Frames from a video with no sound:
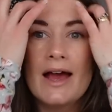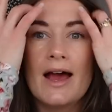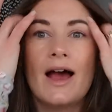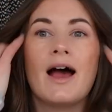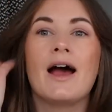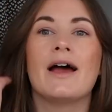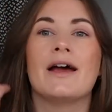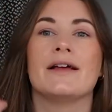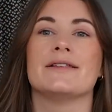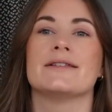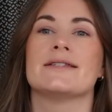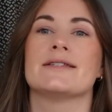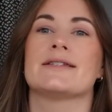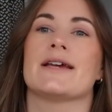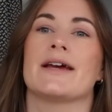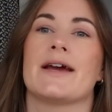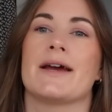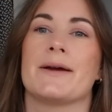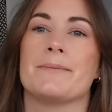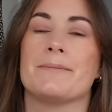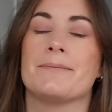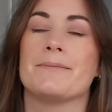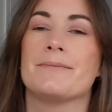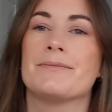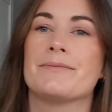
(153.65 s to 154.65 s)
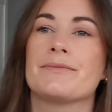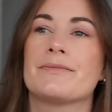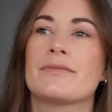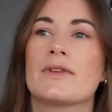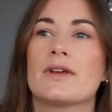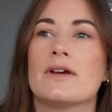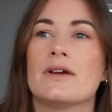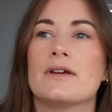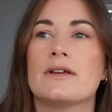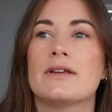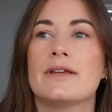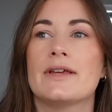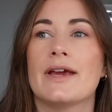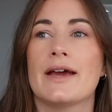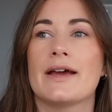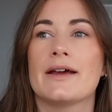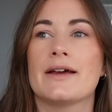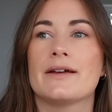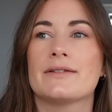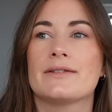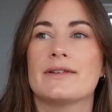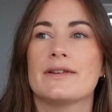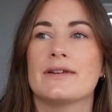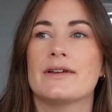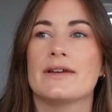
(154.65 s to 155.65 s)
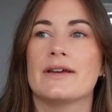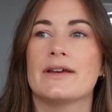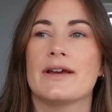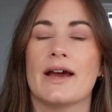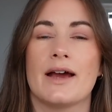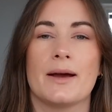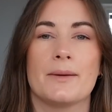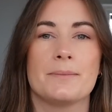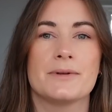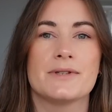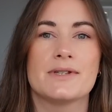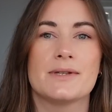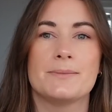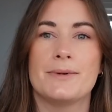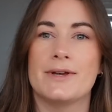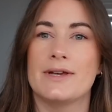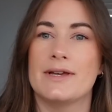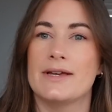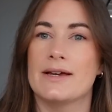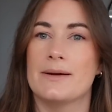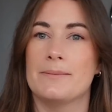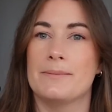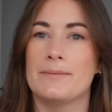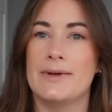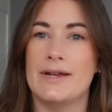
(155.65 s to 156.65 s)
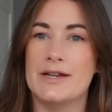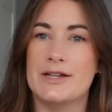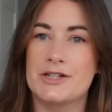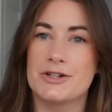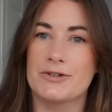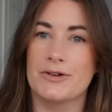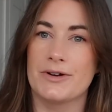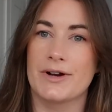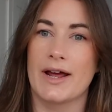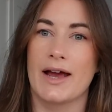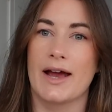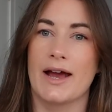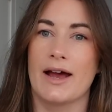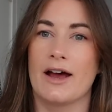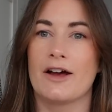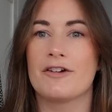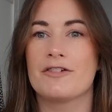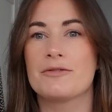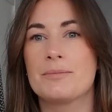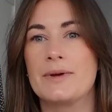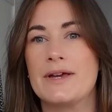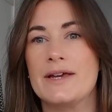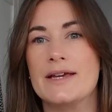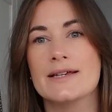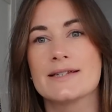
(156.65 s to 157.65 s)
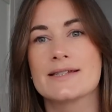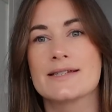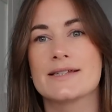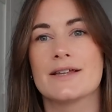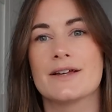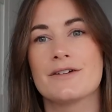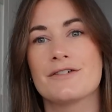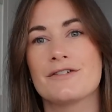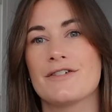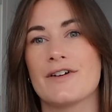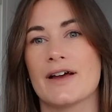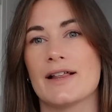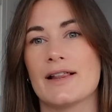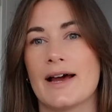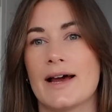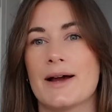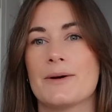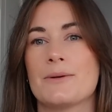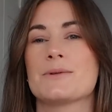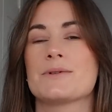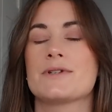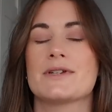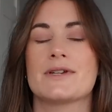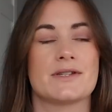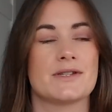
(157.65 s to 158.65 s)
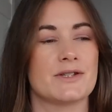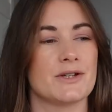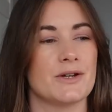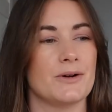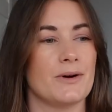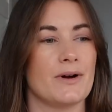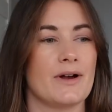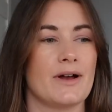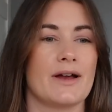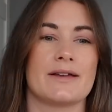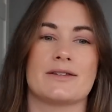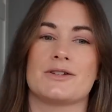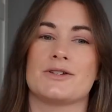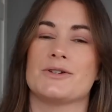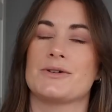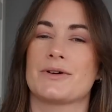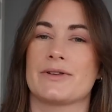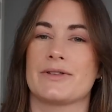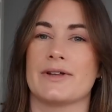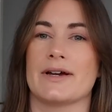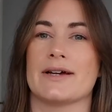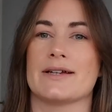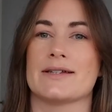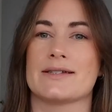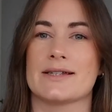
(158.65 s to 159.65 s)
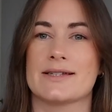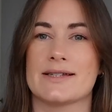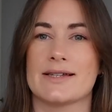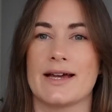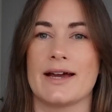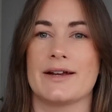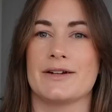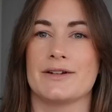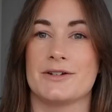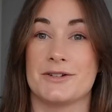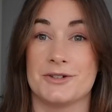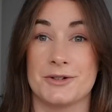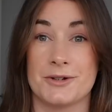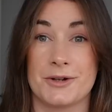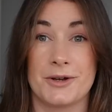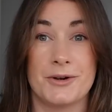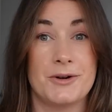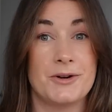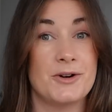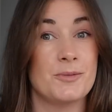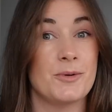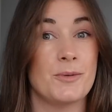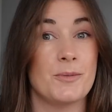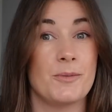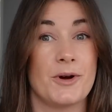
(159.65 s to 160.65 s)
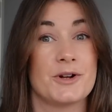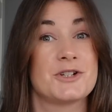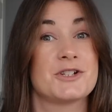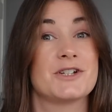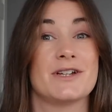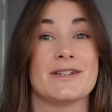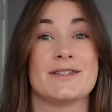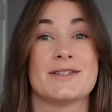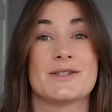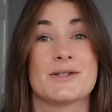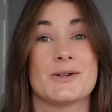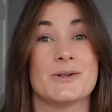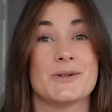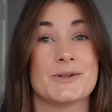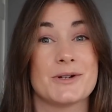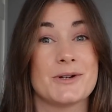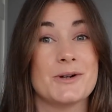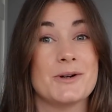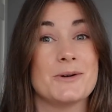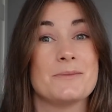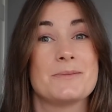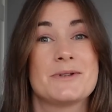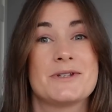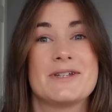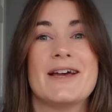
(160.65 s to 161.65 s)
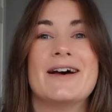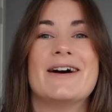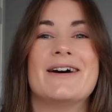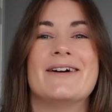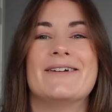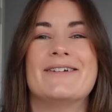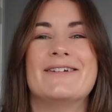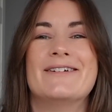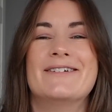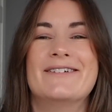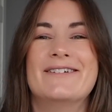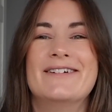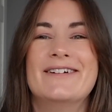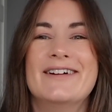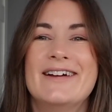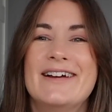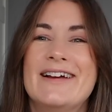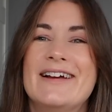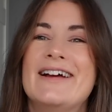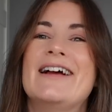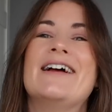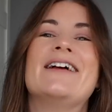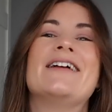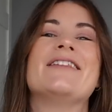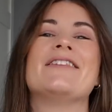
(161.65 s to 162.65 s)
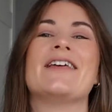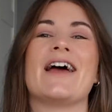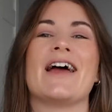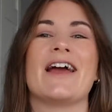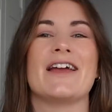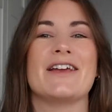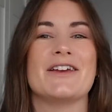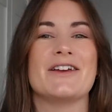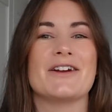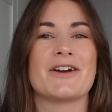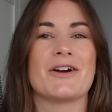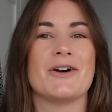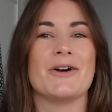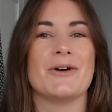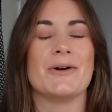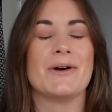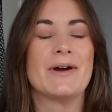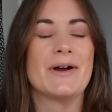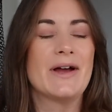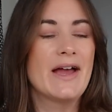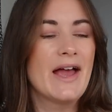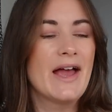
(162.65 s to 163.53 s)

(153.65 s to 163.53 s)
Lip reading: and yeah, it happened to be a 1.5 meter piece that fell out, so I took that as a sign and took it home and washed it and sewed it up. So there you go.